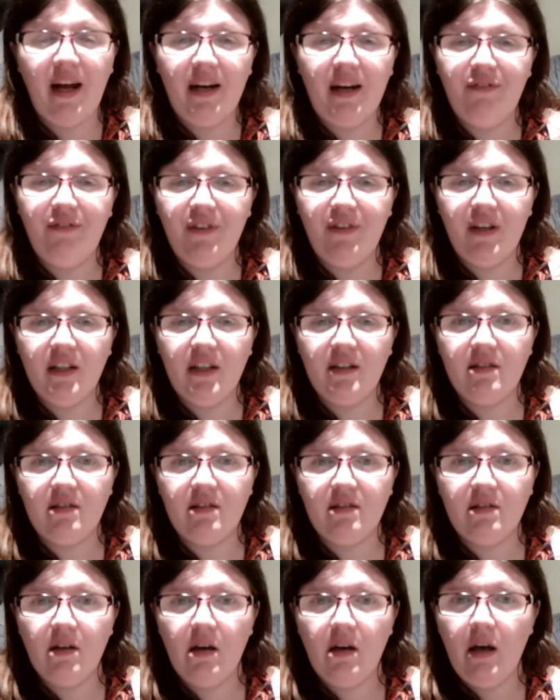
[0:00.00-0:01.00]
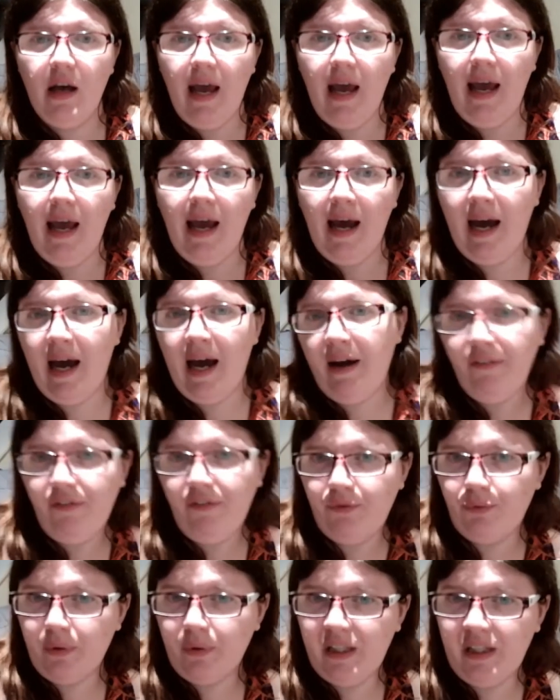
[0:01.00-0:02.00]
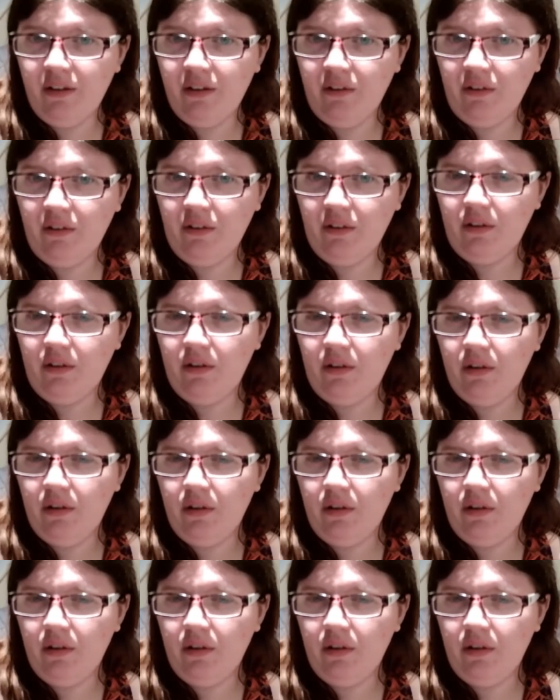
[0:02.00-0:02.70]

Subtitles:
if it's half real,